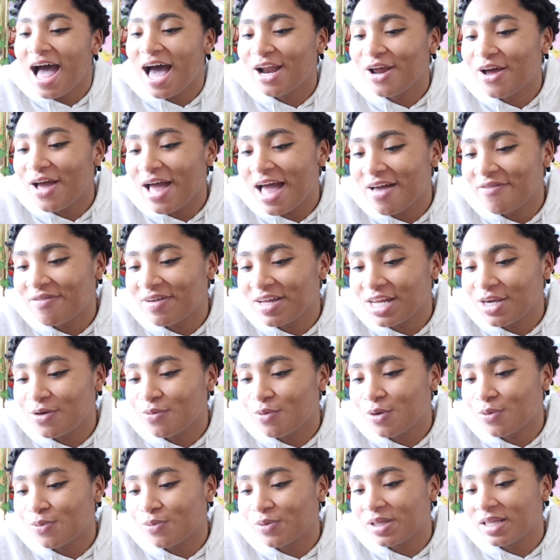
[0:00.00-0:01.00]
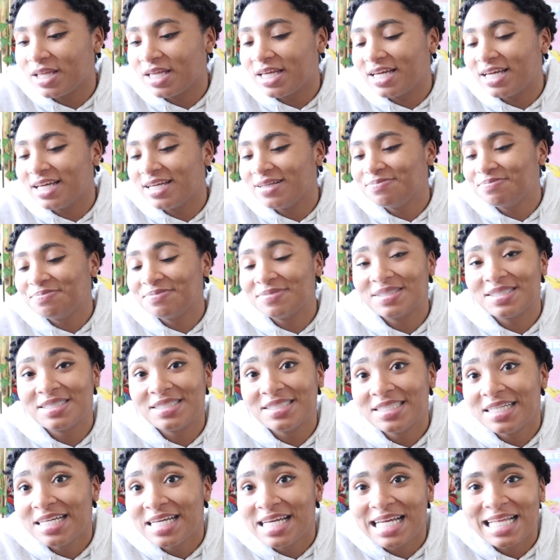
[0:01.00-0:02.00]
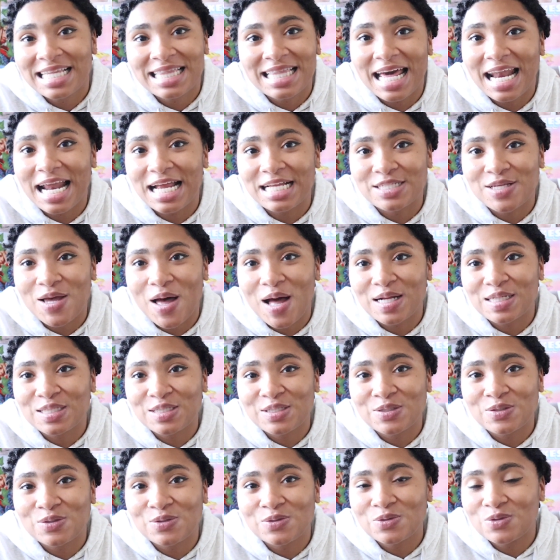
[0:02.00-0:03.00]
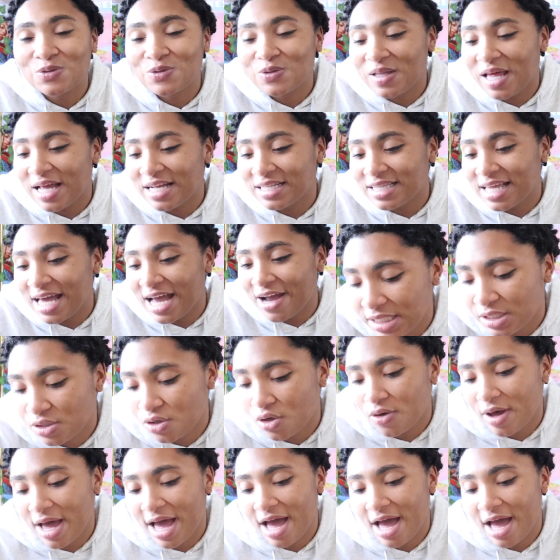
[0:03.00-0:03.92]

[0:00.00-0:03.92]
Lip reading: I don't have anyone really that I talk to like that. So I